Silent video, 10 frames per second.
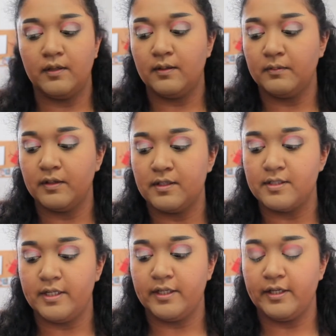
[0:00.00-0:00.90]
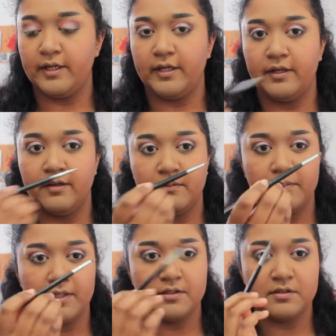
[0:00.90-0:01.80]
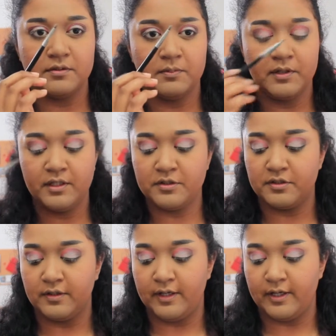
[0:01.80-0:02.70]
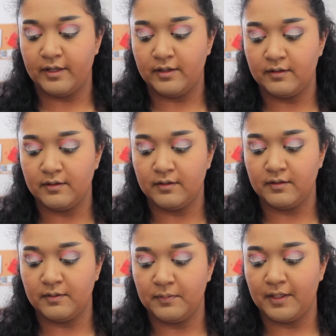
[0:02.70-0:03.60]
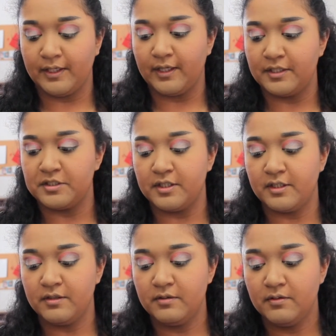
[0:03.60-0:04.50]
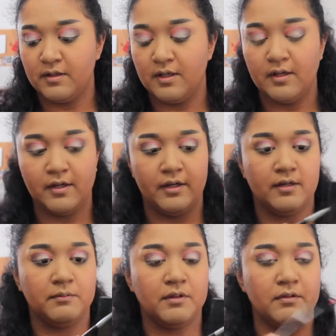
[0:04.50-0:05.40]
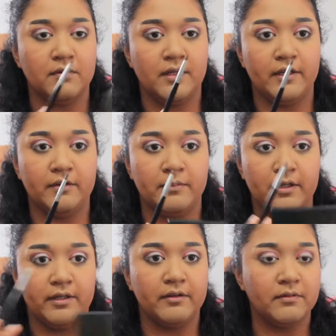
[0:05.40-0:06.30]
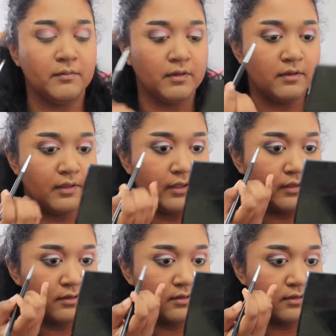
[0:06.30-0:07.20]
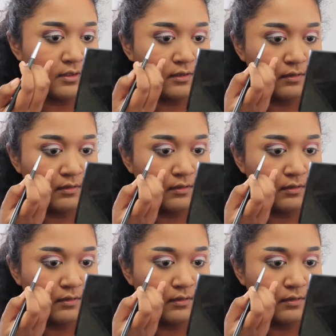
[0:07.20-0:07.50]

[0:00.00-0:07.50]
Then I'm gonna take a pencil brush and the black eyeshadow, and I'm gonna line my waterline. So.